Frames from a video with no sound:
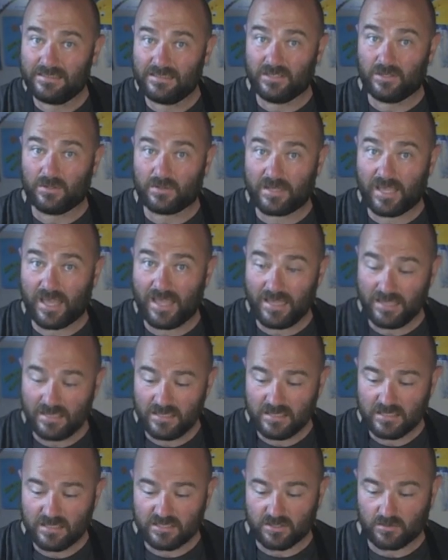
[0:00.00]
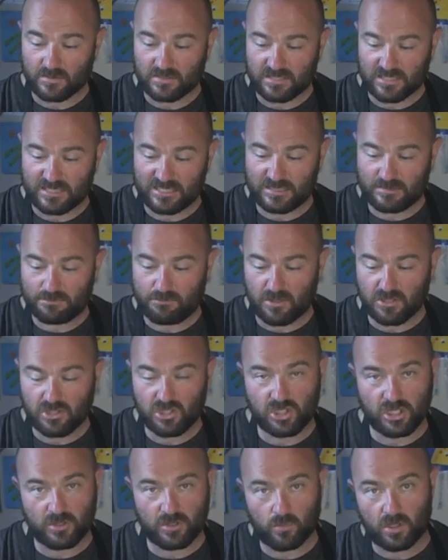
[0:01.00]
Okay? So it's a
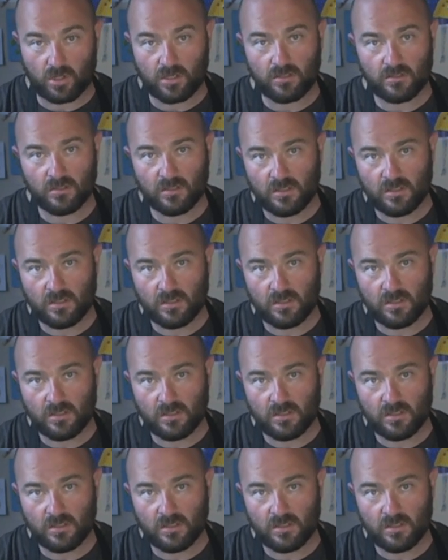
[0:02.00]
spongy one.